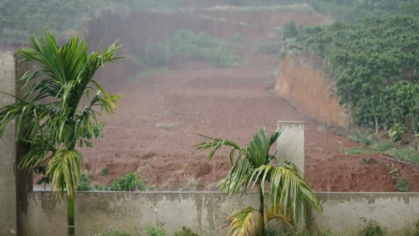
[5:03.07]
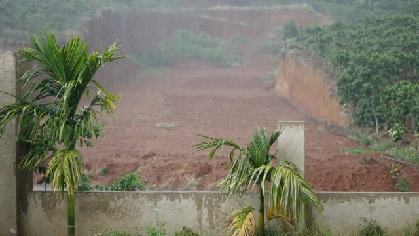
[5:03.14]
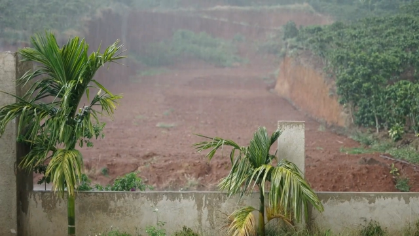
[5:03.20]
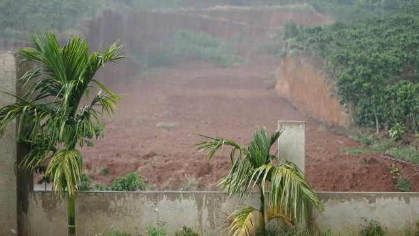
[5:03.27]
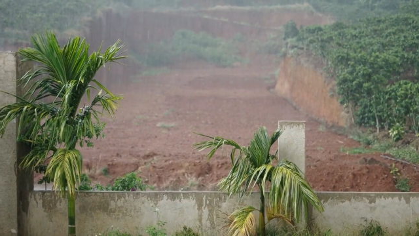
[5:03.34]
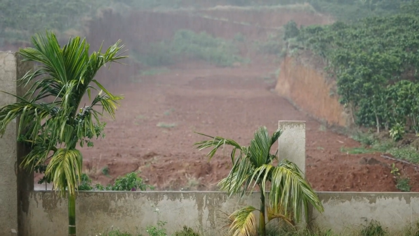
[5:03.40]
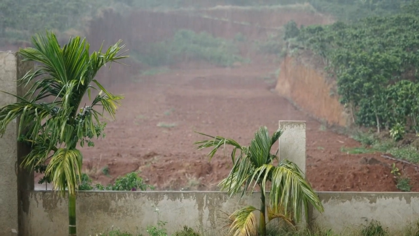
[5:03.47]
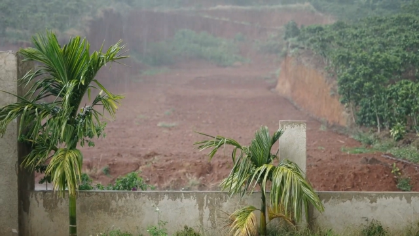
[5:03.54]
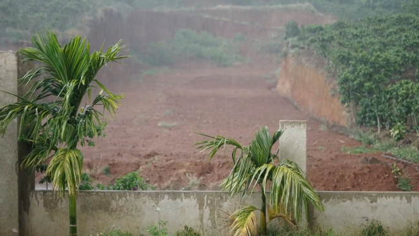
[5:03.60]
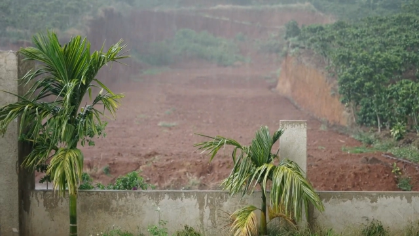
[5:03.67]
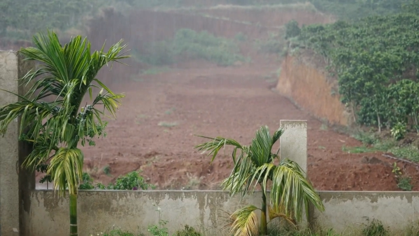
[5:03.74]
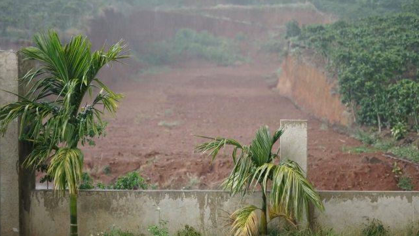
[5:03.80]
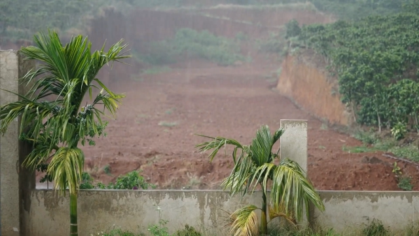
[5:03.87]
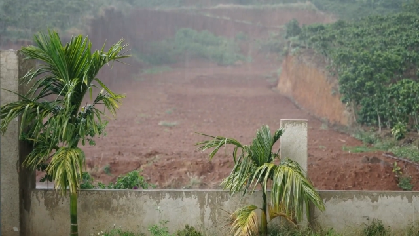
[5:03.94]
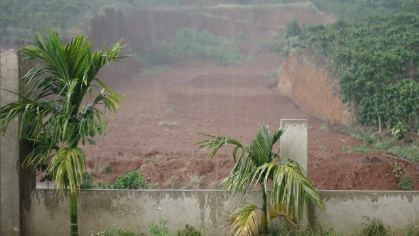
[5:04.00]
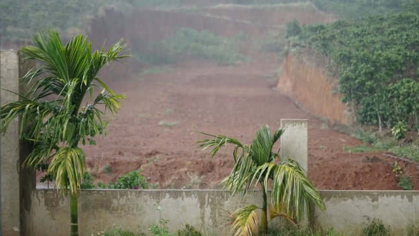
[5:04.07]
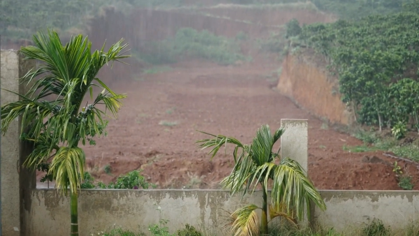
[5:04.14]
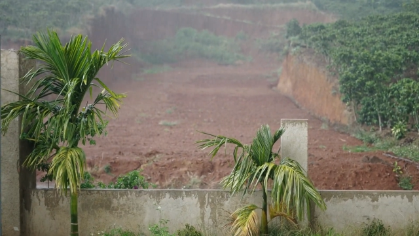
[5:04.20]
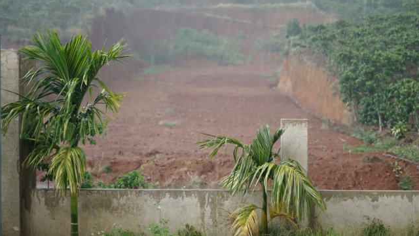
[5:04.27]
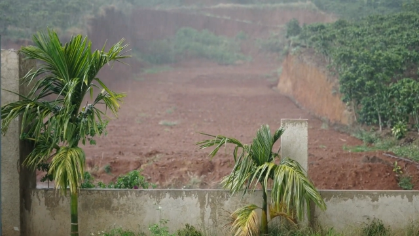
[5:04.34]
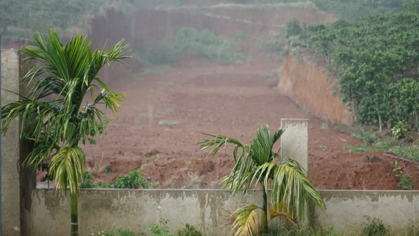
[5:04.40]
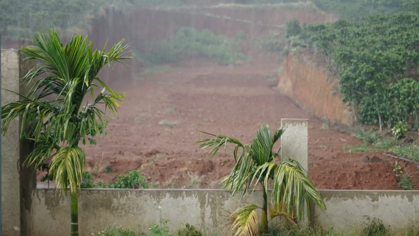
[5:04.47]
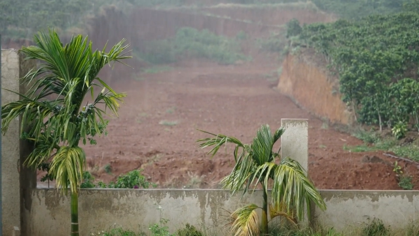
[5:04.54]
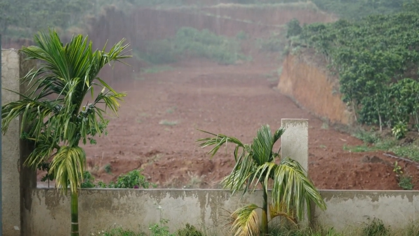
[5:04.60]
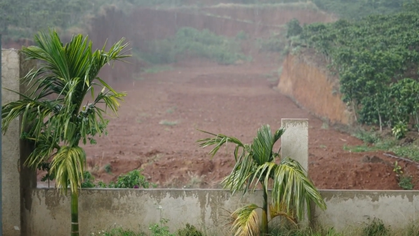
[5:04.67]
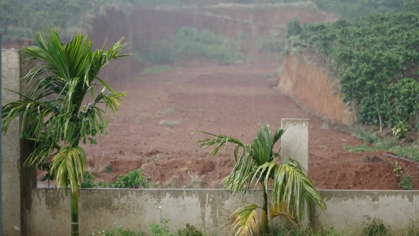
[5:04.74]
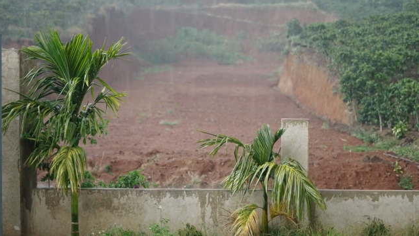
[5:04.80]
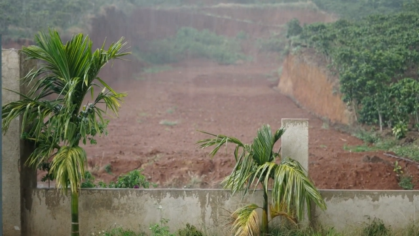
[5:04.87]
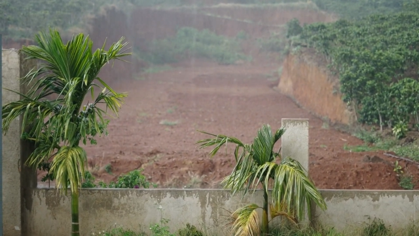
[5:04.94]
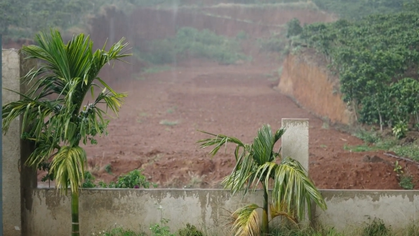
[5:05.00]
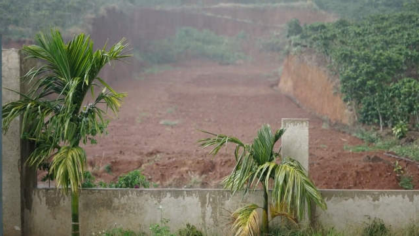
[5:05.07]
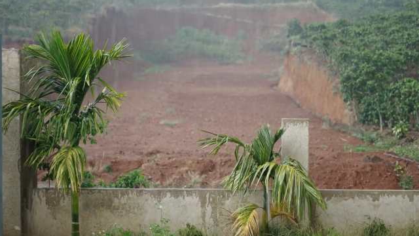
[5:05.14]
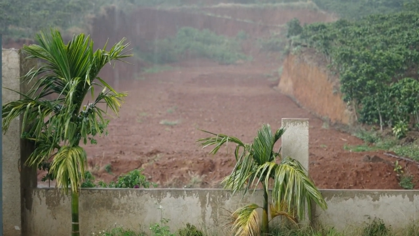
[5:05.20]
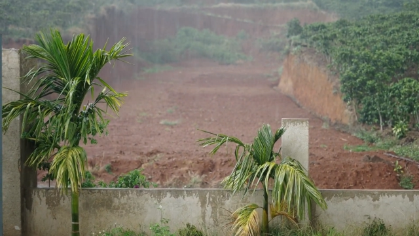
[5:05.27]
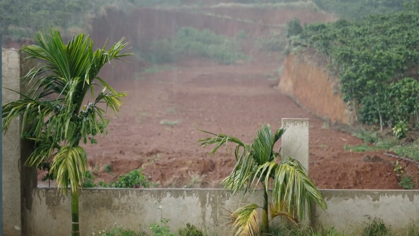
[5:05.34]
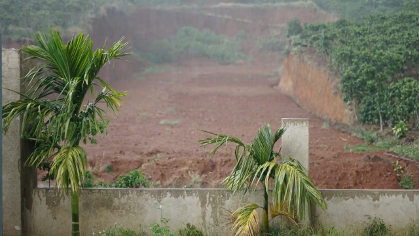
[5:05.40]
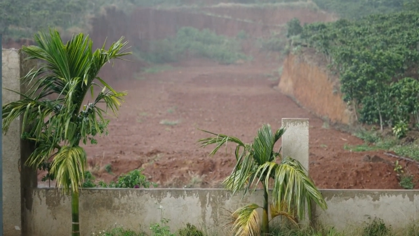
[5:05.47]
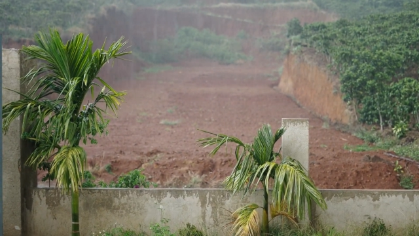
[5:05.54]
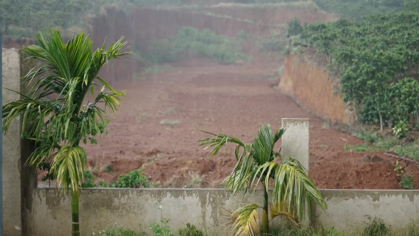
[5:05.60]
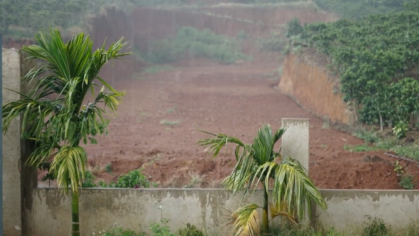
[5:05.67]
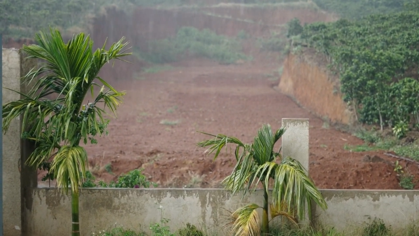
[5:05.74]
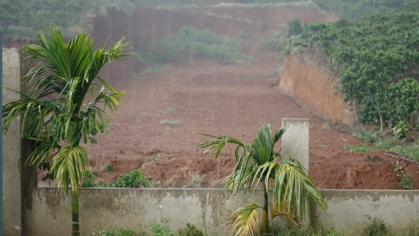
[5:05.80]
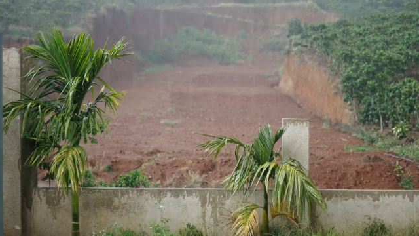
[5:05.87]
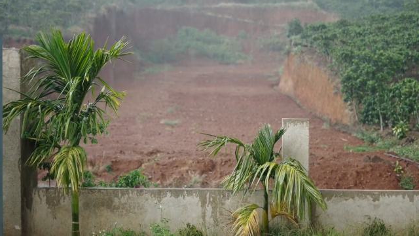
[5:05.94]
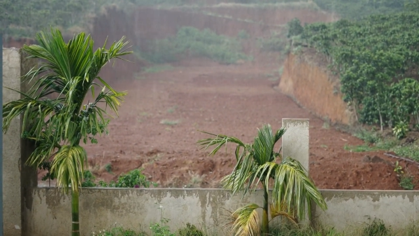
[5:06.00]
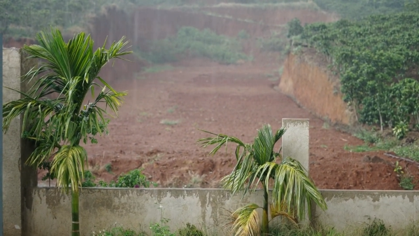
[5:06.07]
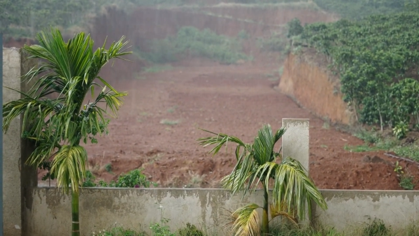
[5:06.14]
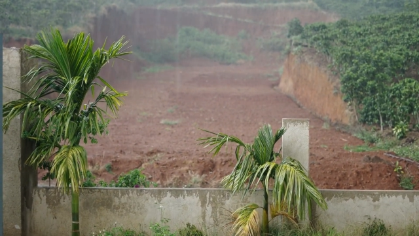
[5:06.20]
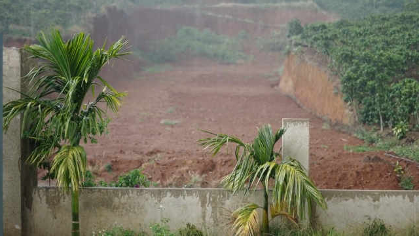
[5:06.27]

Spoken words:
(no speaker visible)